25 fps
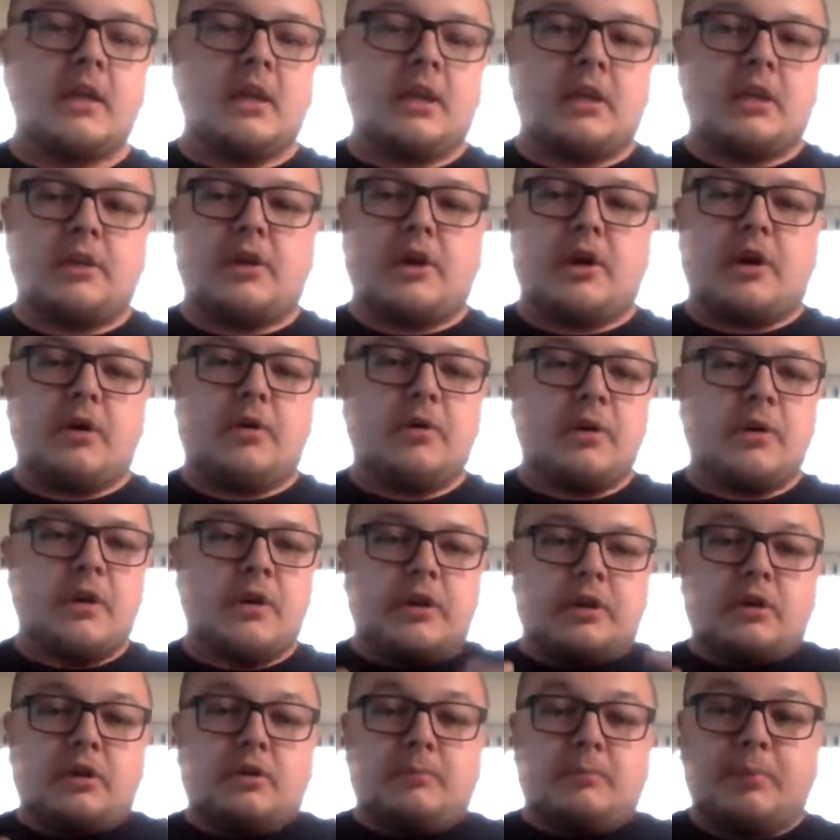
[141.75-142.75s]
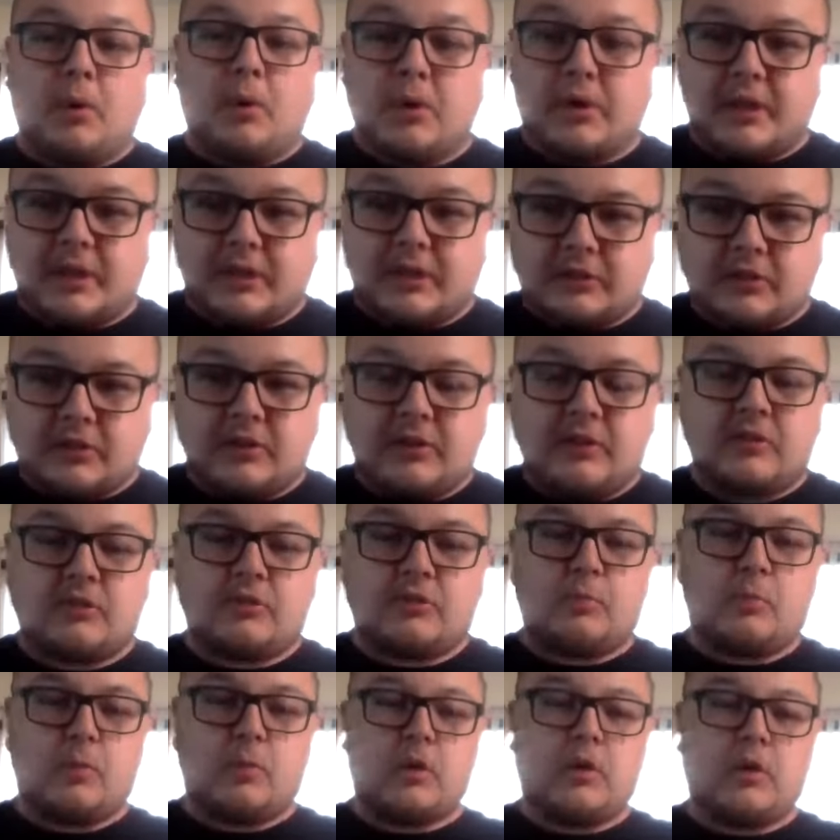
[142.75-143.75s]
You're born into
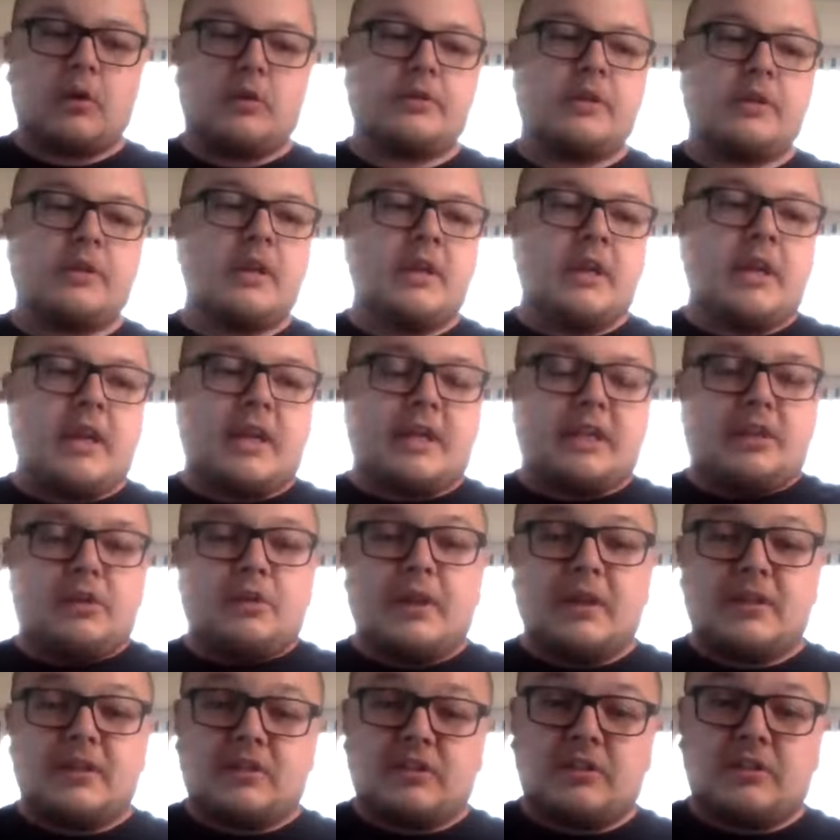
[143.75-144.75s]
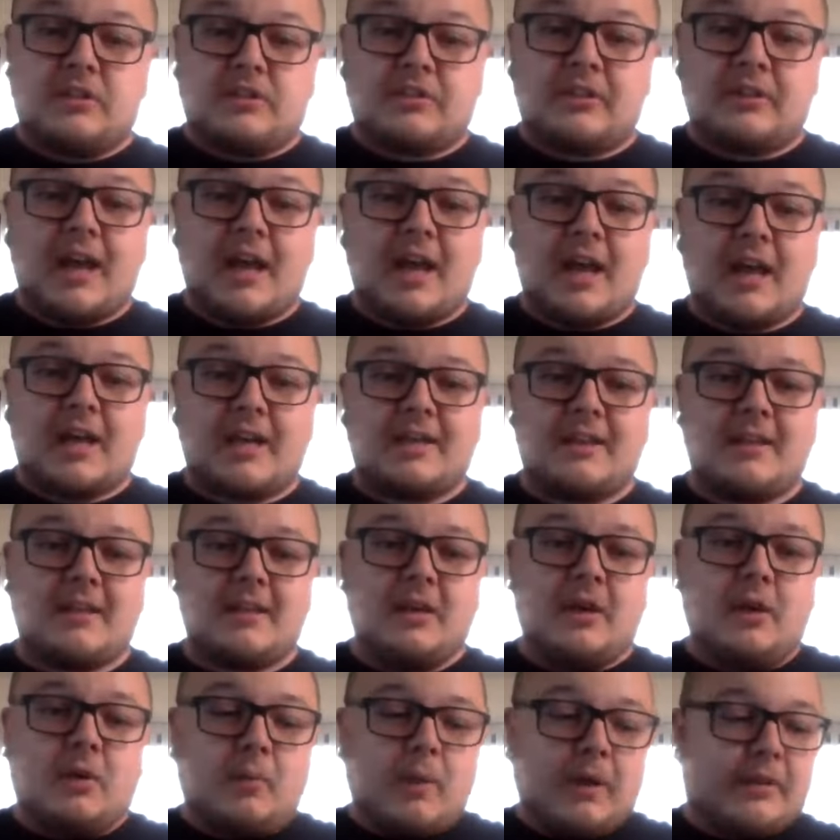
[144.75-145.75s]
this world, and you get to decide
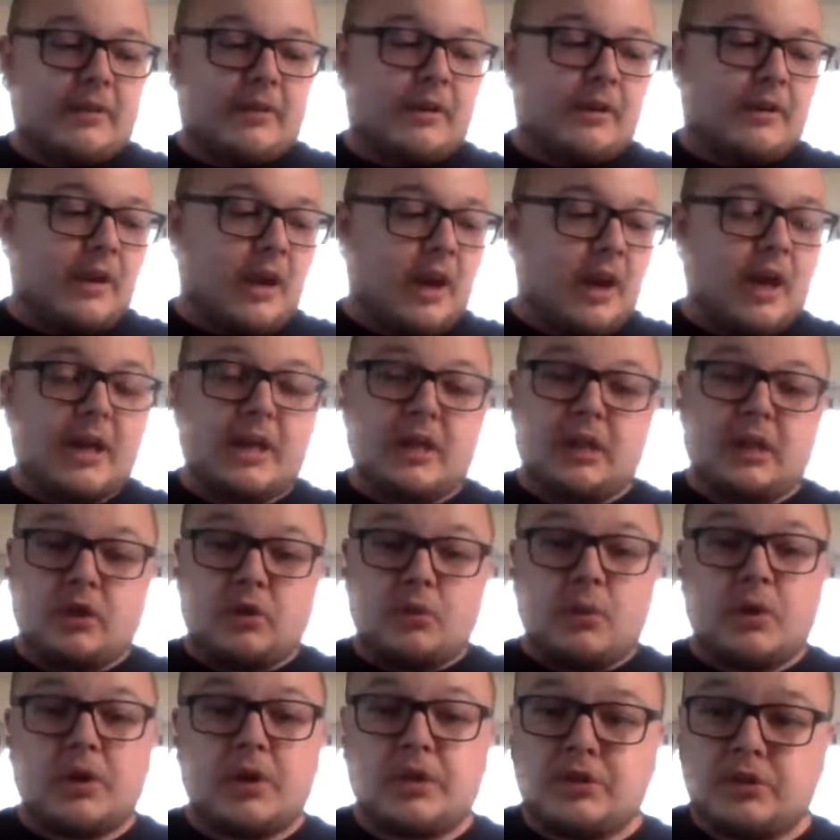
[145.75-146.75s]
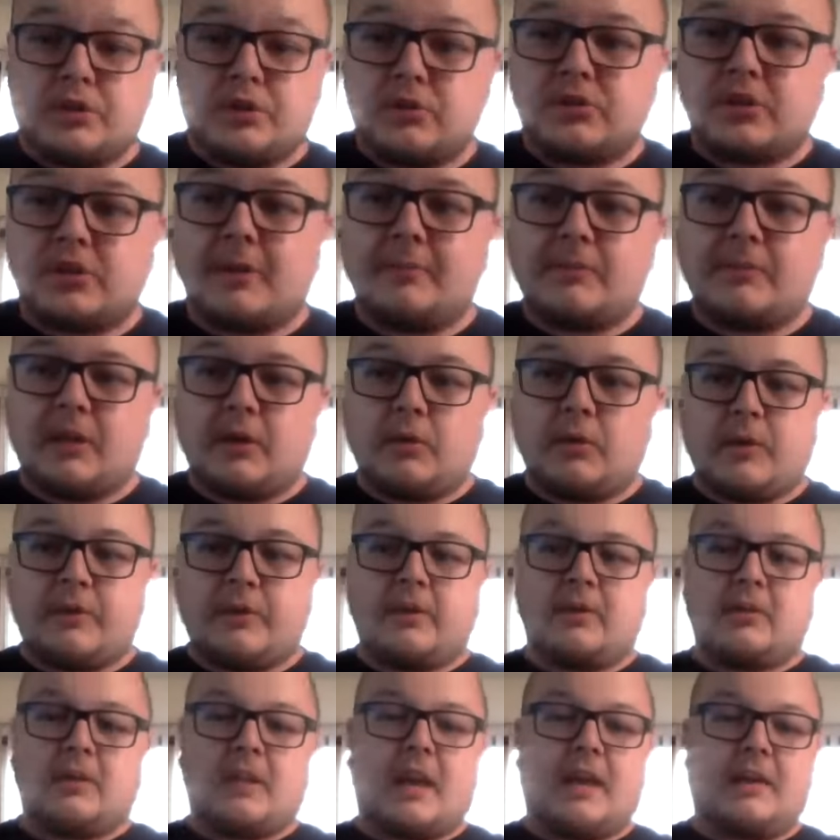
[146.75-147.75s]
whether or not you want to do something with
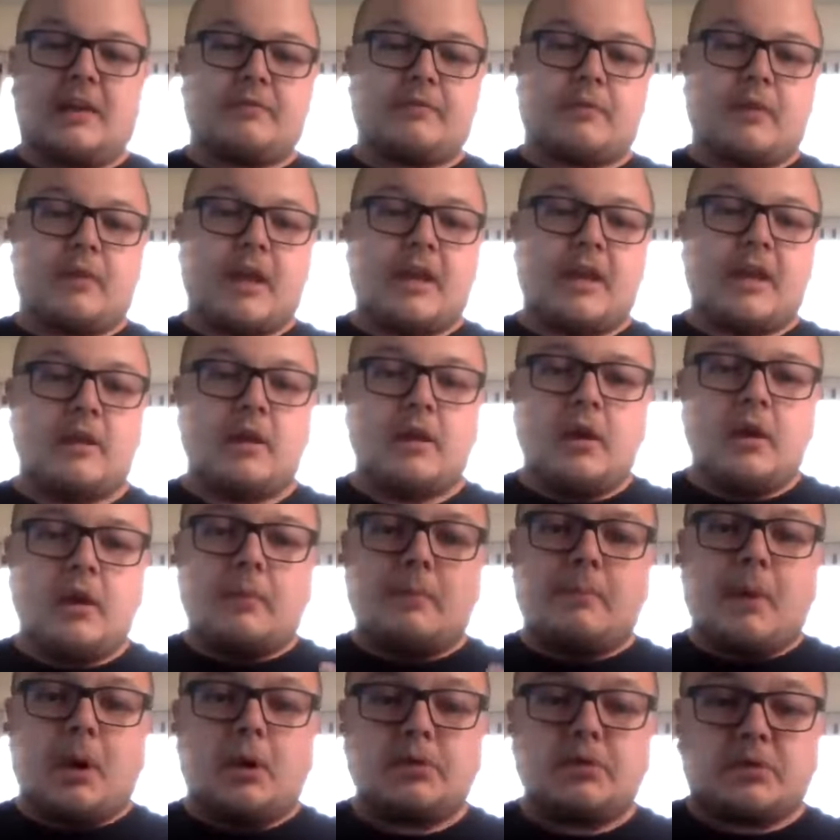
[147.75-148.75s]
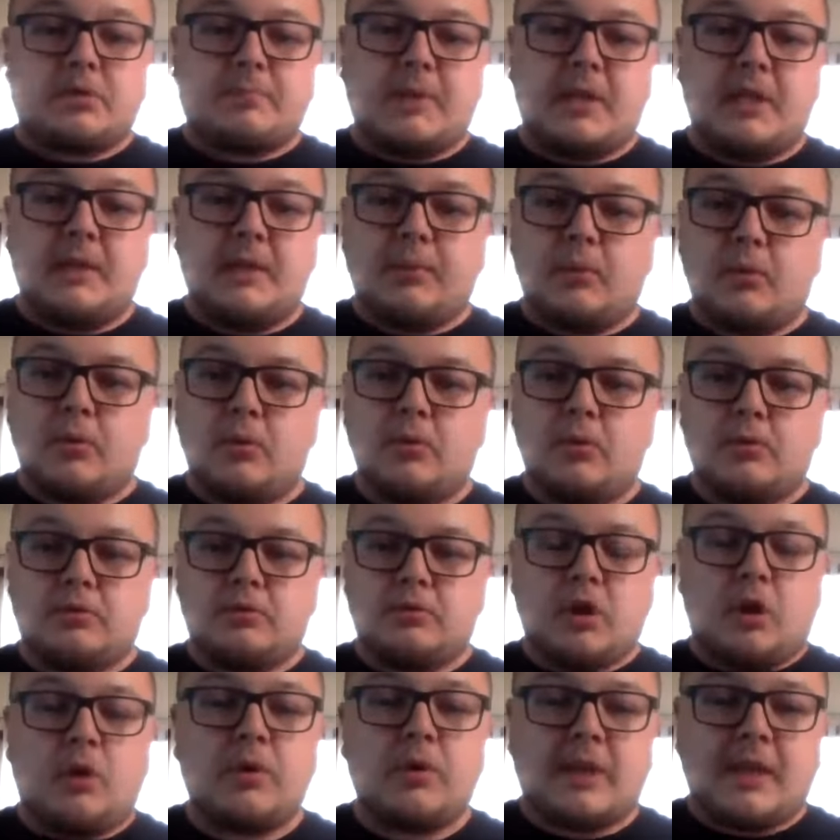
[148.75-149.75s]
your life, right? Most people
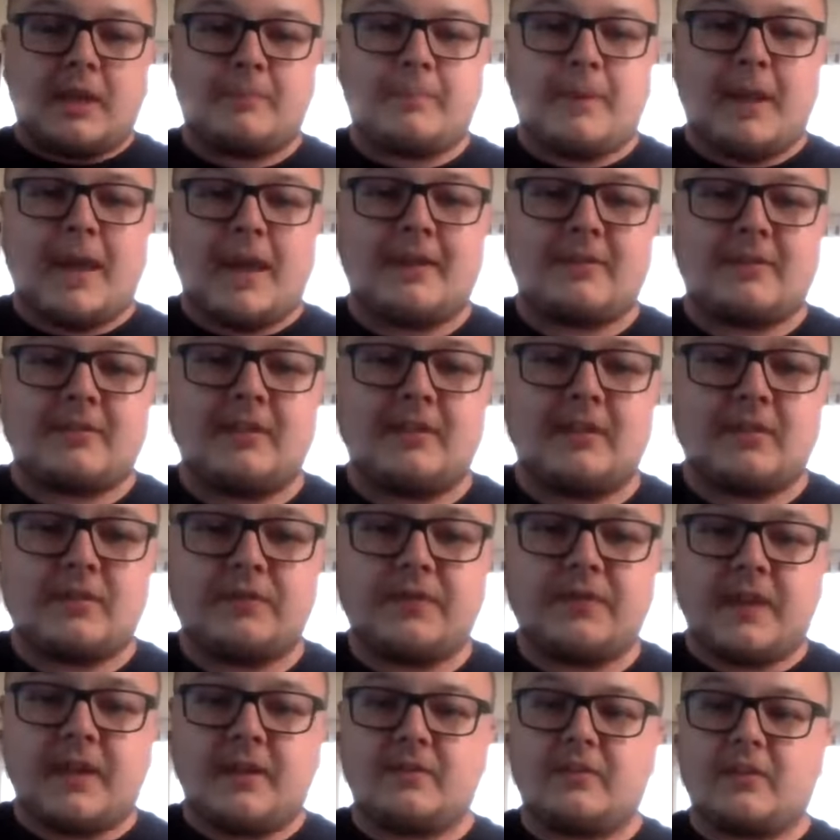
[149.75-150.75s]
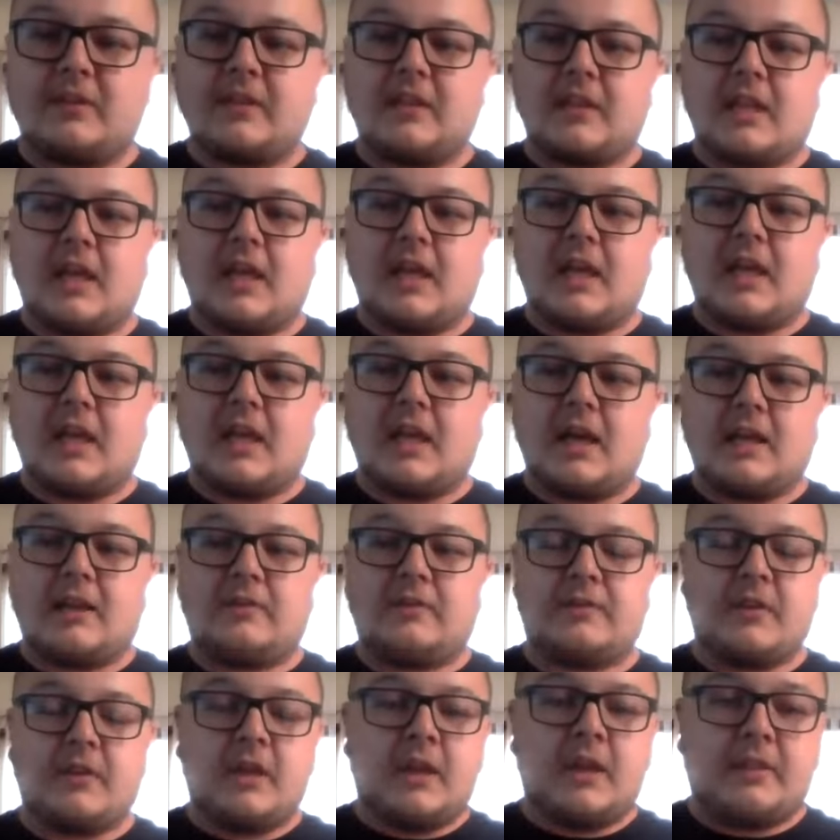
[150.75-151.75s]
don't get past this phase in
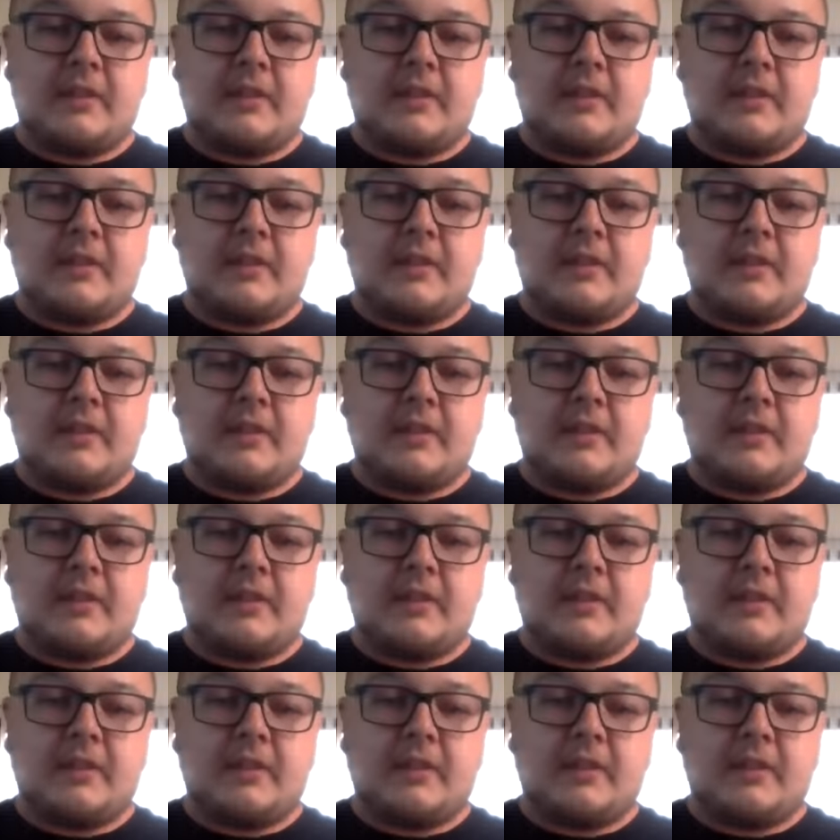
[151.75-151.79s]
life.